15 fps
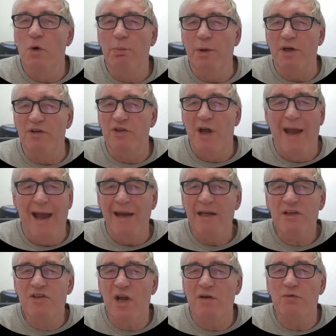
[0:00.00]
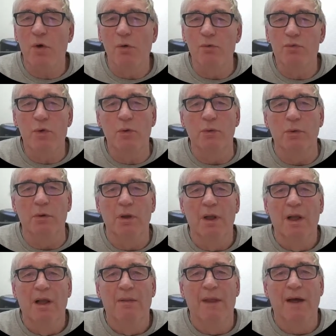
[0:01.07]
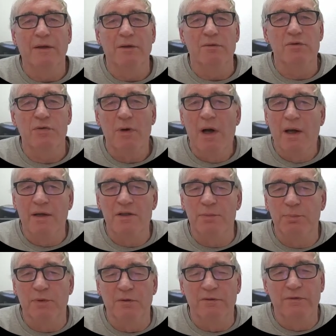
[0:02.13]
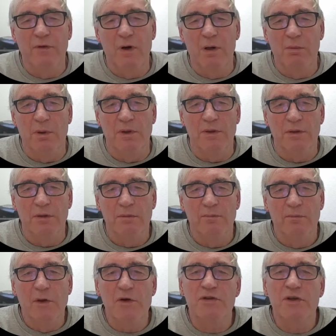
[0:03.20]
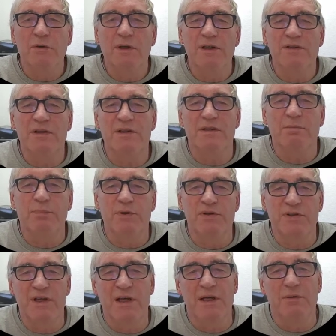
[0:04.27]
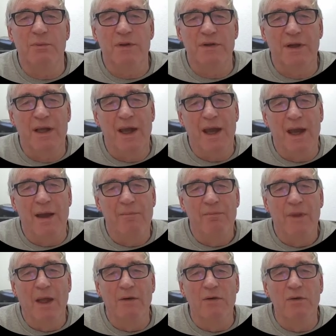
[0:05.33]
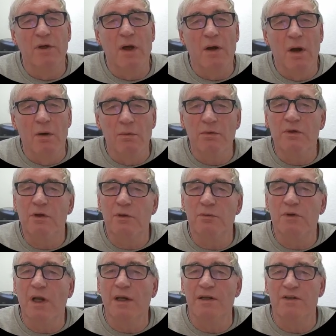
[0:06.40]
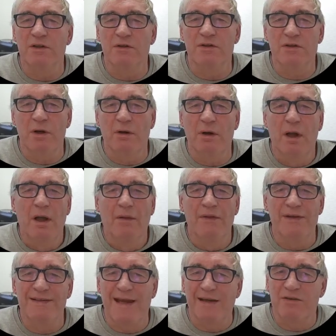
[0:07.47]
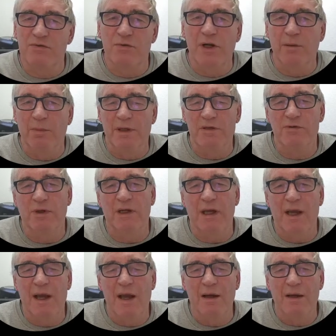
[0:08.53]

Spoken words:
rubbish any general rule that you try to put forward. Thus you need to proceed with care and do your own due diligence on this extremely tricky